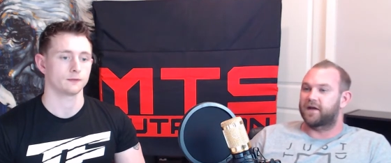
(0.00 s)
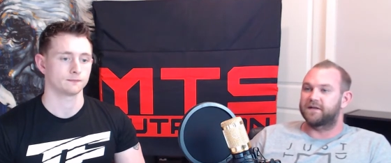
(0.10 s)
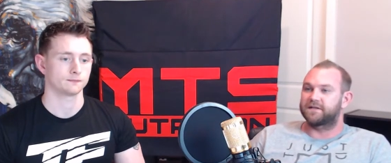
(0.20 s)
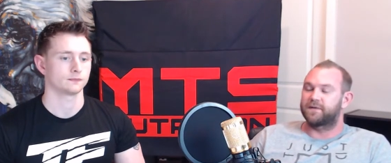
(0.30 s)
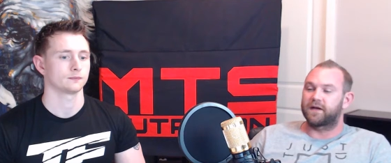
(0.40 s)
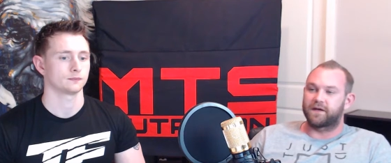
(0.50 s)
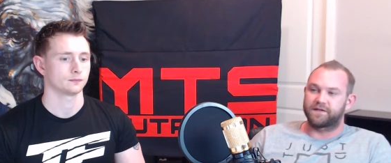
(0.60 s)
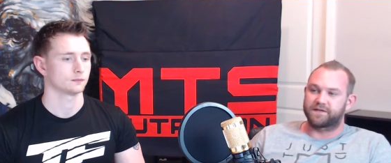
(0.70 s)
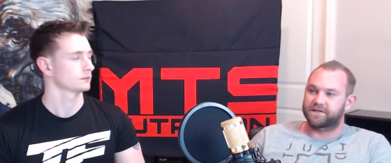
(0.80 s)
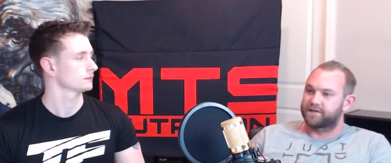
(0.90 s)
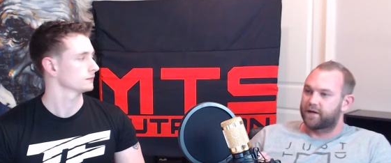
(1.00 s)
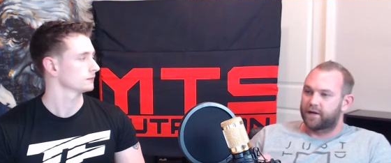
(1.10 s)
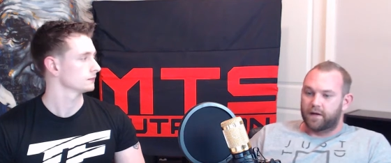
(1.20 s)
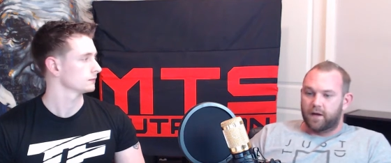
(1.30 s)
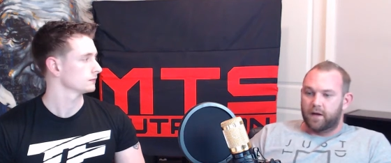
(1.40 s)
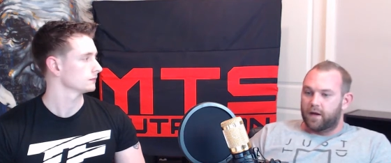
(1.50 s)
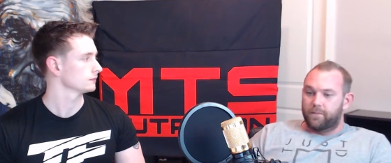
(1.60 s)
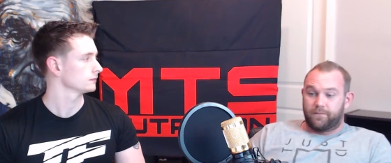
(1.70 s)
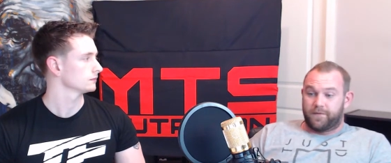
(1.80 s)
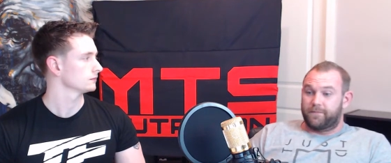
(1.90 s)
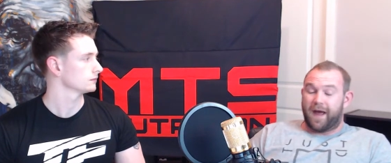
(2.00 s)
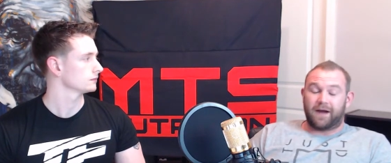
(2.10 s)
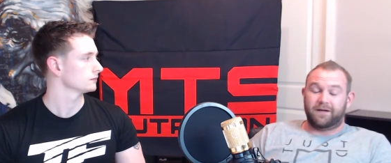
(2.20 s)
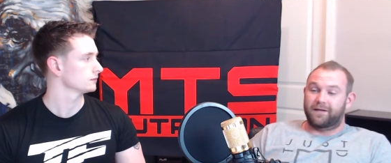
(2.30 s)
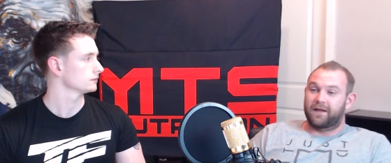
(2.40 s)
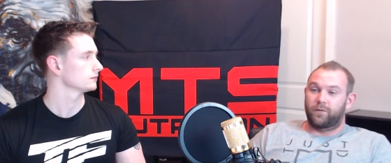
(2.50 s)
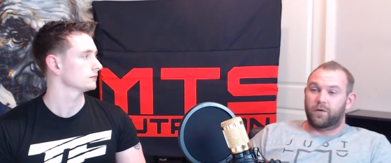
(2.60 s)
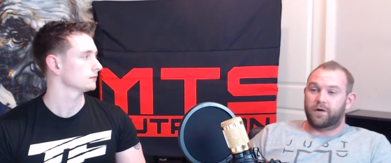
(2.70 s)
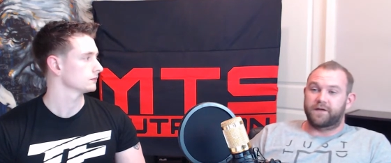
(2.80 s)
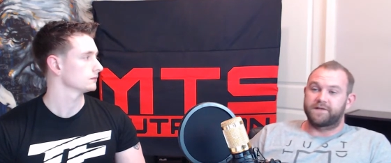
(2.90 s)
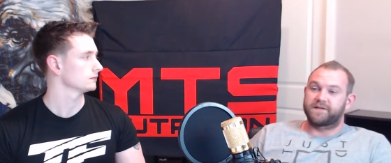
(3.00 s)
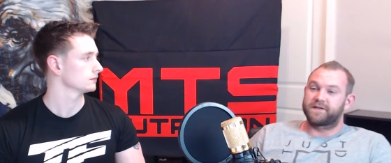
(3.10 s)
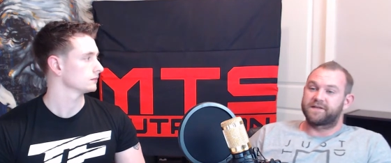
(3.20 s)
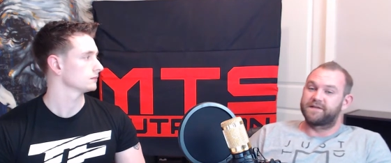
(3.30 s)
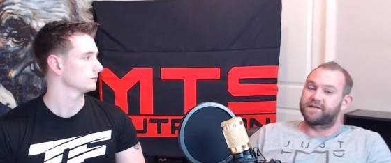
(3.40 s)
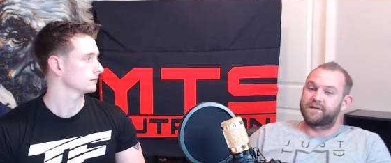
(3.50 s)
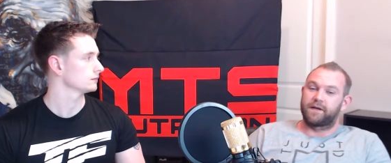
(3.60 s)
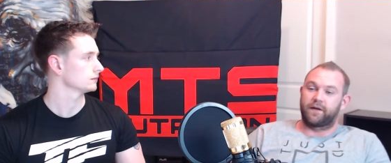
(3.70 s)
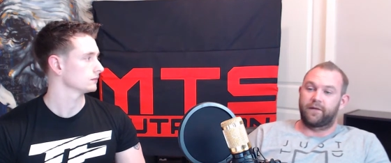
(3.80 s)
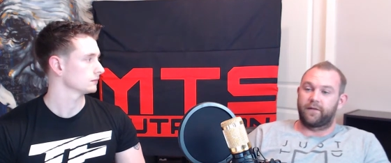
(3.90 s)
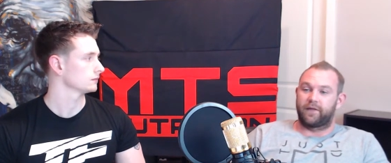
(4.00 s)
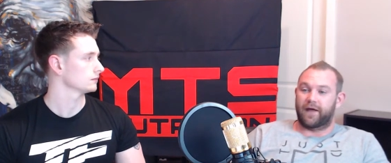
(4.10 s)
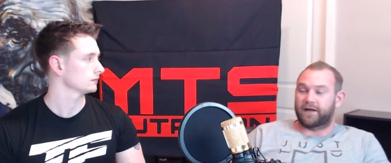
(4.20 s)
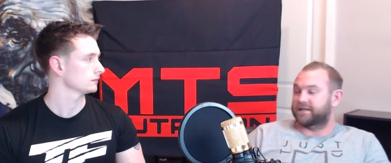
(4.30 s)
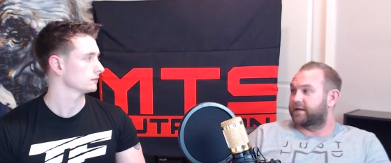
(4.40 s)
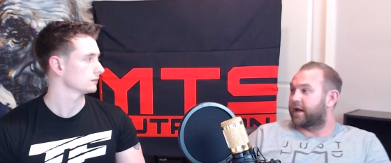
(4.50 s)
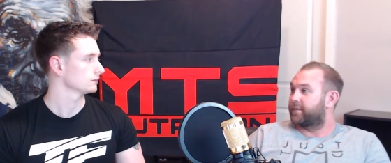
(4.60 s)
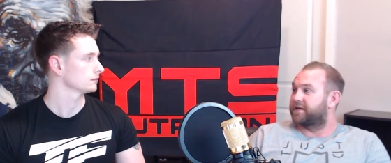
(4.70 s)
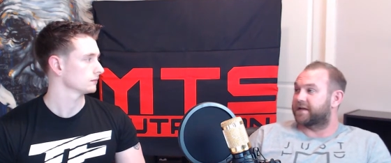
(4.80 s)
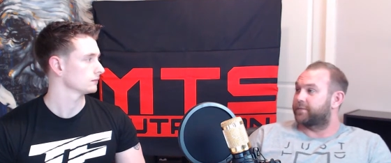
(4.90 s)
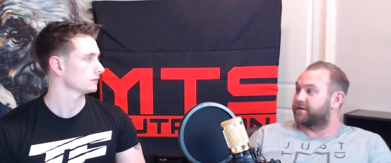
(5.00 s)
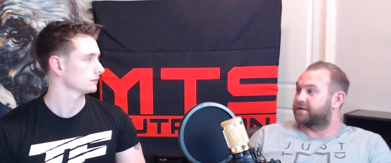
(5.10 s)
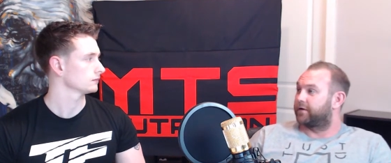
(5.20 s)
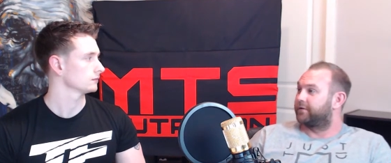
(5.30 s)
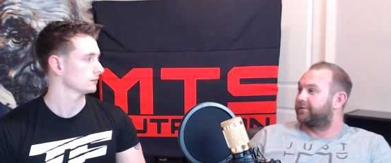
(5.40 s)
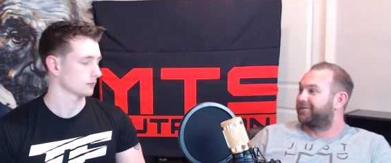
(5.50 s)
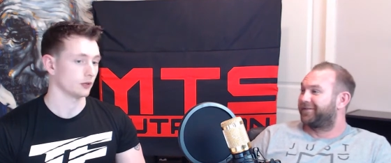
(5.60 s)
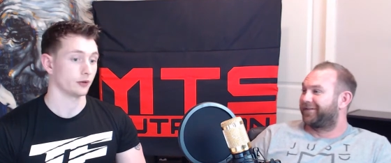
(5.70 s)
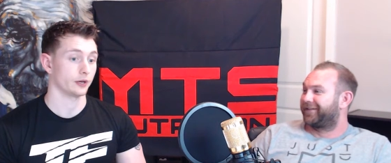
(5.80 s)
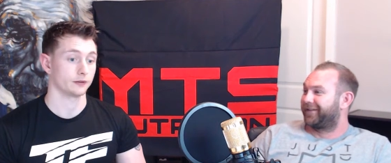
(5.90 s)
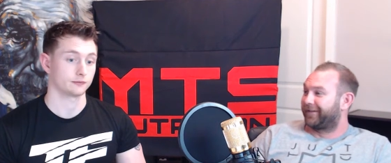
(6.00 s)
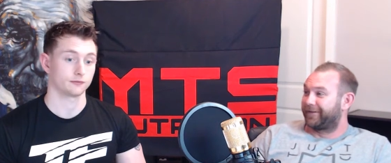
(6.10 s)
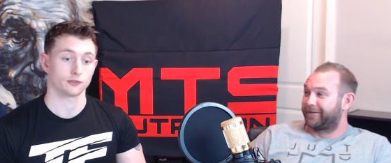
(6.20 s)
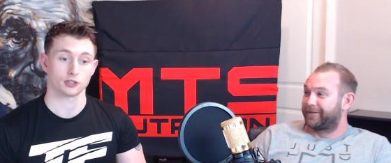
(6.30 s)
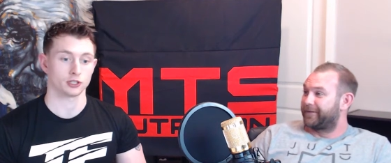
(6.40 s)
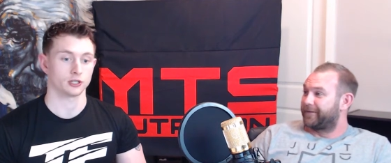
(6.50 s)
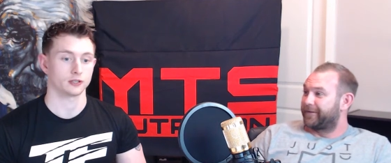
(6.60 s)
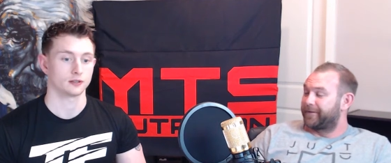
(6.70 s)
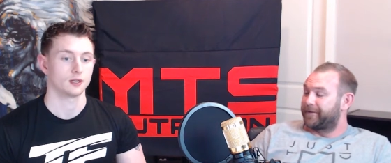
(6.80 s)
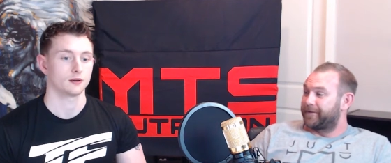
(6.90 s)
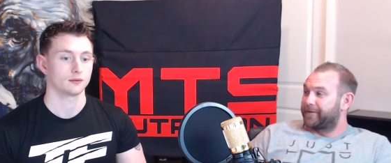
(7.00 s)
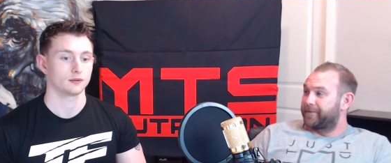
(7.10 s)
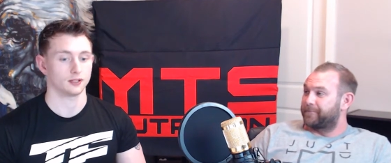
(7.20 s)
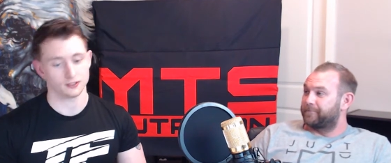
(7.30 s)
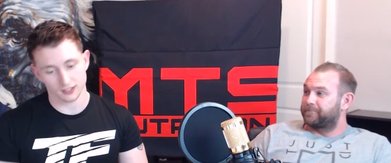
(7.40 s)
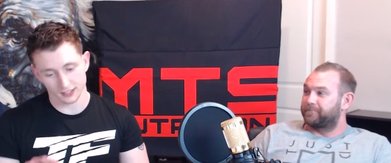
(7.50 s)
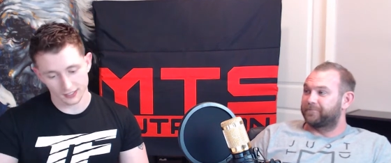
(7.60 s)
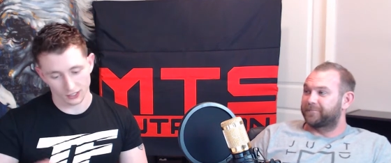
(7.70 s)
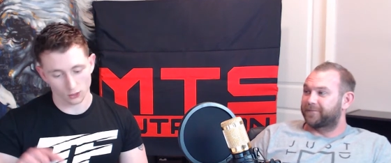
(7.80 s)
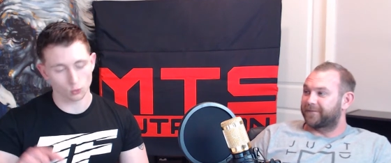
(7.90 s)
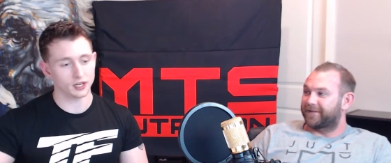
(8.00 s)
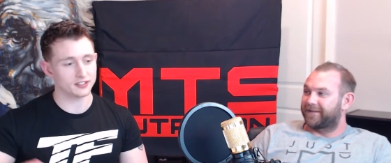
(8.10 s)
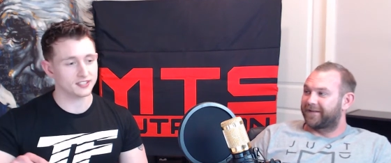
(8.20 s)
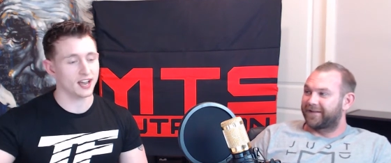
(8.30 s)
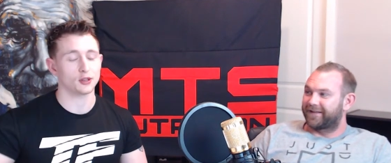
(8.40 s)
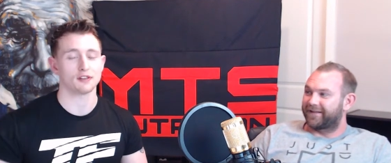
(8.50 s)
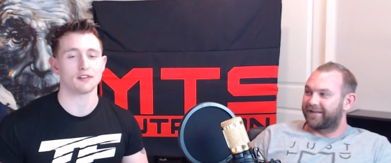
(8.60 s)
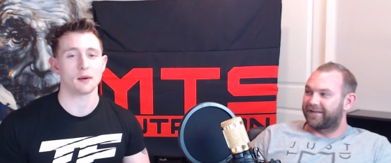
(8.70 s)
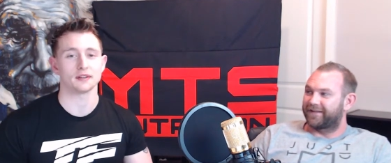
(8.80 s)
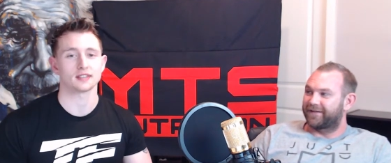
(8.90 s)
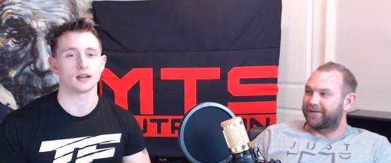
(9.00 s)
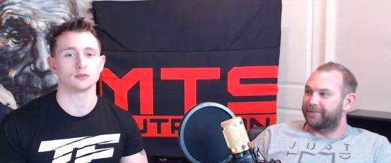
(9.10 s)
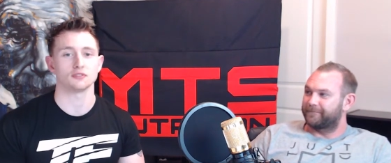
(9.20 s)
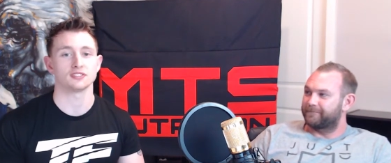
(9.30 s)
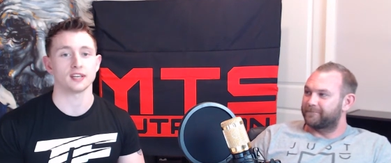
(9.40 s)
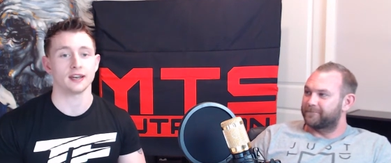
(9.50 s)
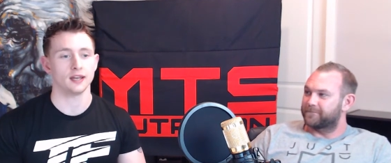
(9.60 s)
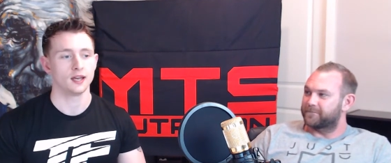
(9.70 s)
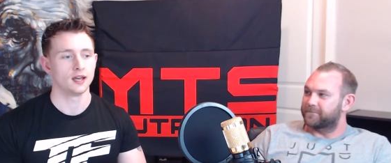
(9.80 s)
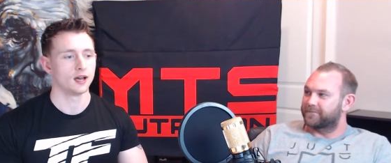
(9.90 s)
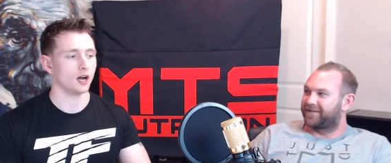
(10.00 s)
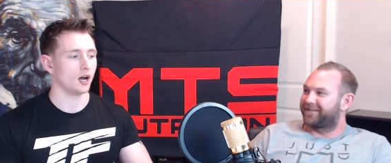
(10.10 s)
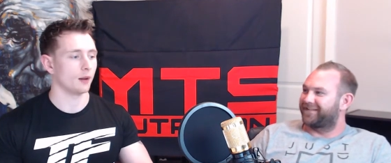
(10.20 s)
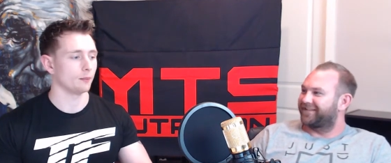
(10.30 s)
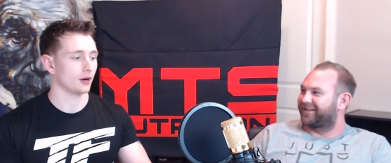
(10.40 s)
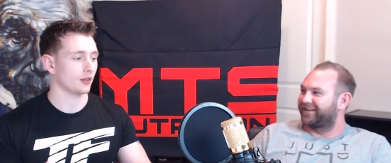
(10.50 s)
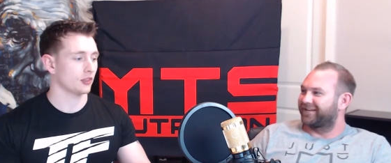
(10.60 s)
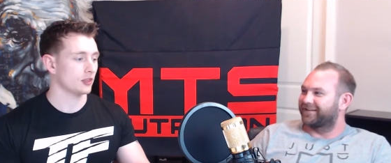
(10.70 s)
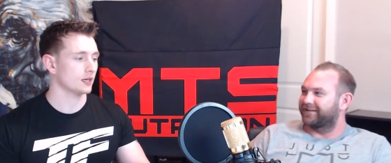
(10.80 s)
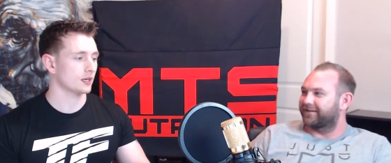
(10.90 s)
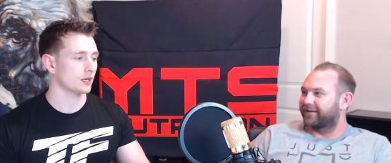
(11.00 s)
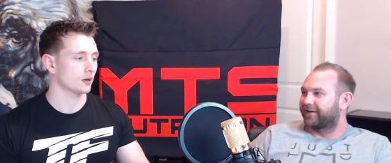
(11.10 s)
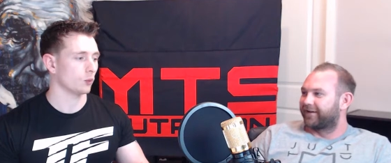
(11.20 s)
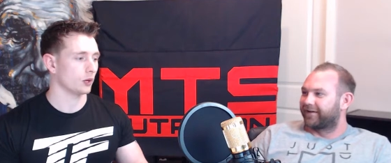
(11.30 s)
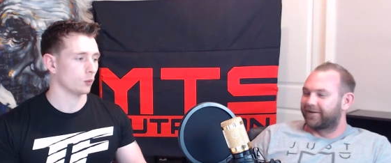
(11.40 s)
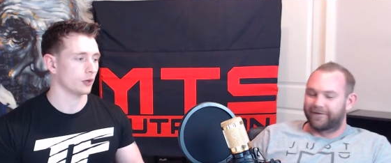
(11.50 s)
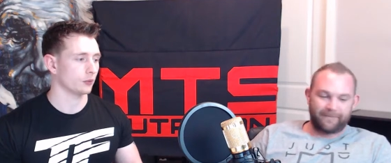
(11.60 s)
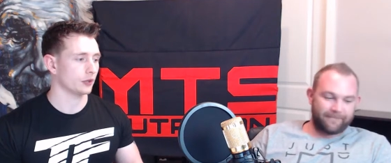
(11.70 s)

Speaker 1: phase because back to the keyword consistency and that's the name of this episode
Speaker 2: oh yeah for sure let's like get like a running tally of how many times we've said it um, but i think what, what